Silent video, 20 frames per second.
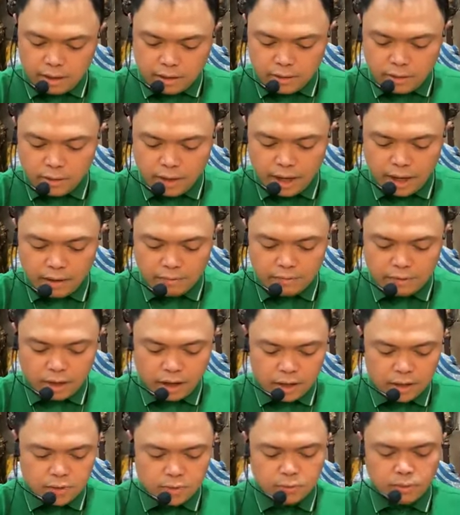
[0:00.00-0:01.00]
that you
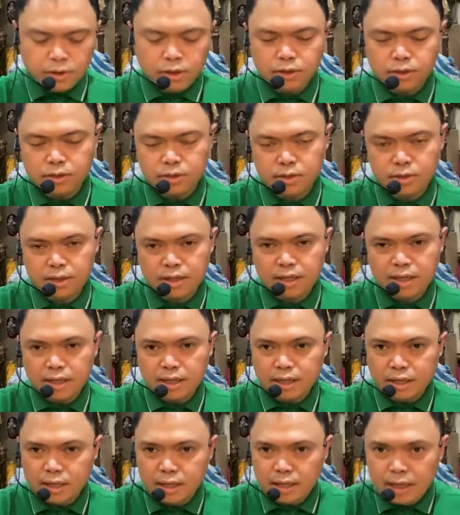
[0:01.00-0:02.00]
have God's words
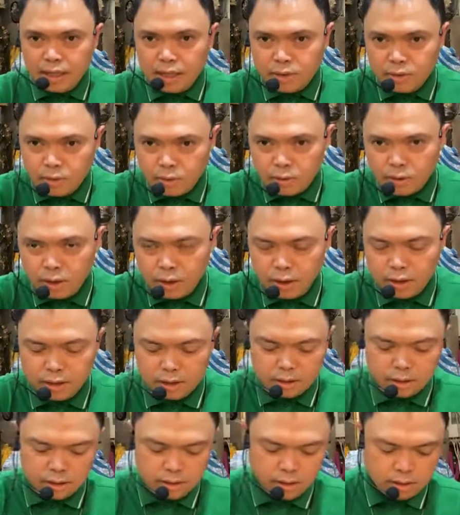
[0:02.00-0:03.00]
in your
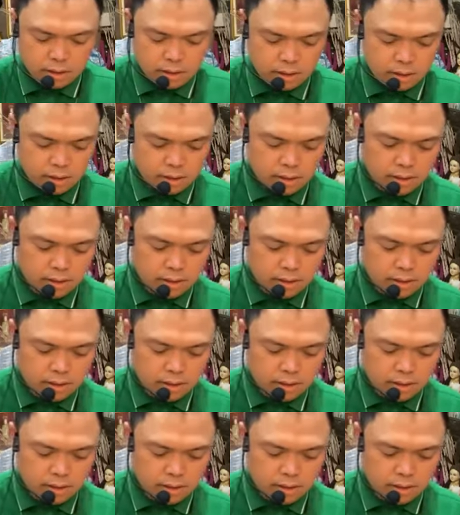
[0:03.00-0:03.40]
heart.